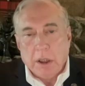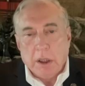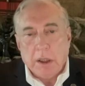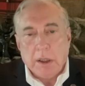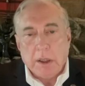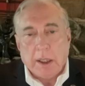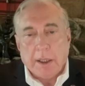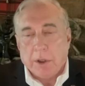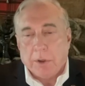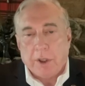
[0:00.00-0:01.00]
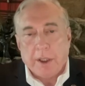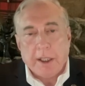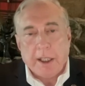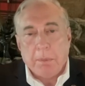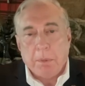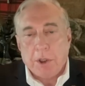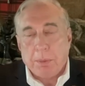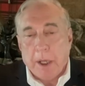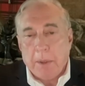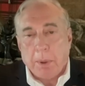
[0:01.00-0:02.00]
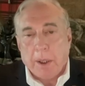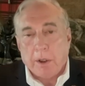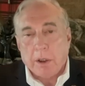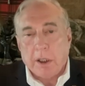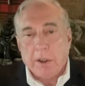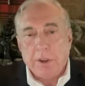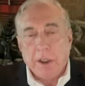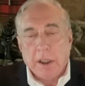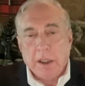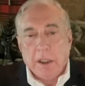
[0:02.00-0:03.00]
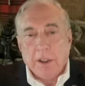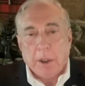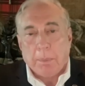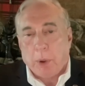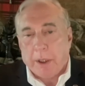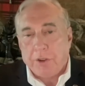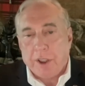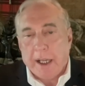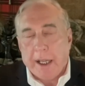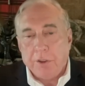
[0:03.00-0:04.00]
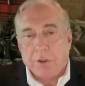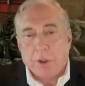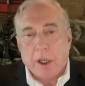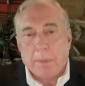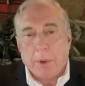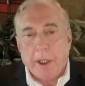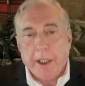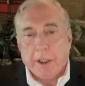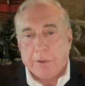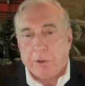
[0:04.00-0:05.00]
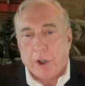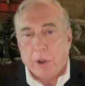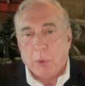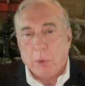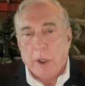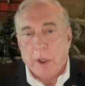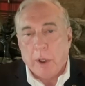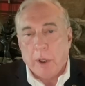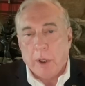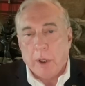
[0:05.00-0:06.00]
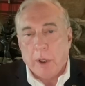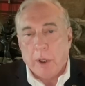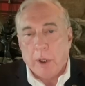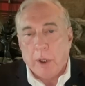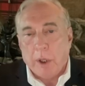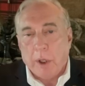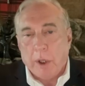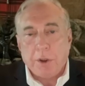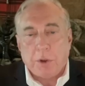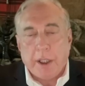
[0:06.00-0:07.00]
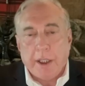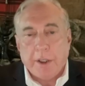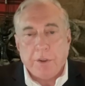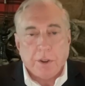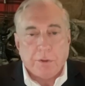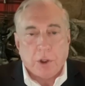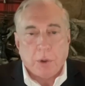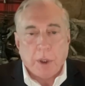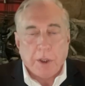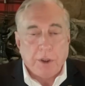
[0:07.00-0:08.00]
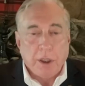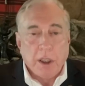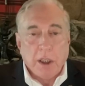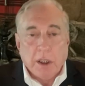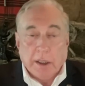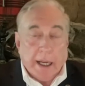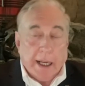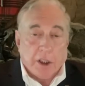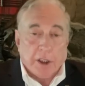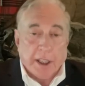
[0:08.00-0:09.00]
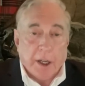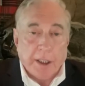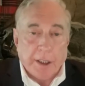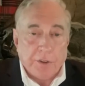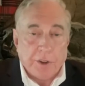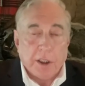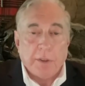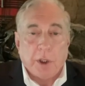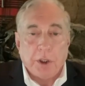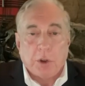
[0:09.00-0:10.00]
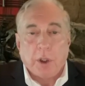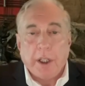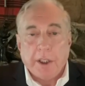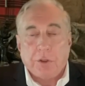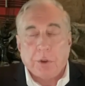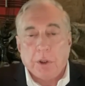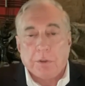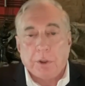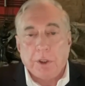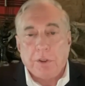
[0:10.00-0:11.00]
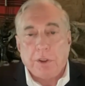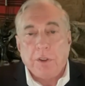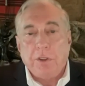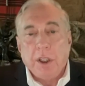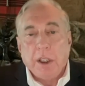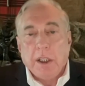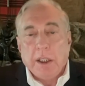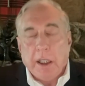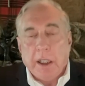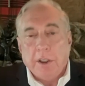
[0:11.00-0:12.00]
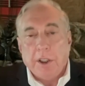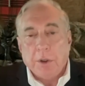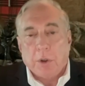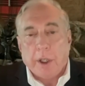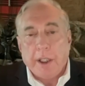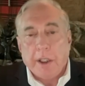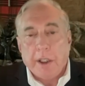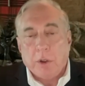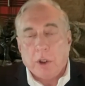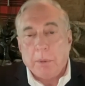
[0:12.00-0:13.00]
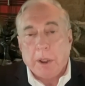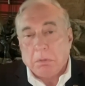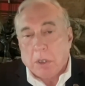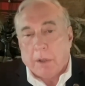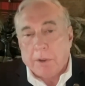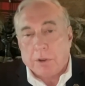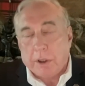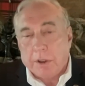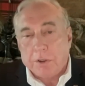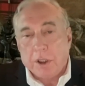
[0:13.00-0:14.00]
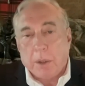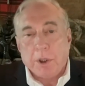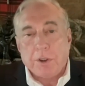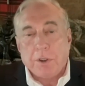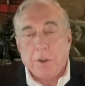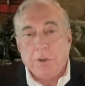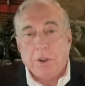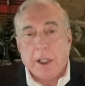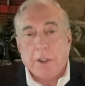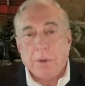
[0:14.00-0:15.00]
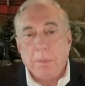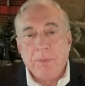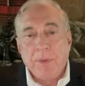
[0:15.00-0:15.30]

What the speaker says: I don't think they have much manpower left. Their press gangs are operating in the far west, trying to drag Ukrainians in the far west and Hungarians that live on Ukrainian soil, for instance, into the Ukrainian army. Obviously, there's not much enthusiasm.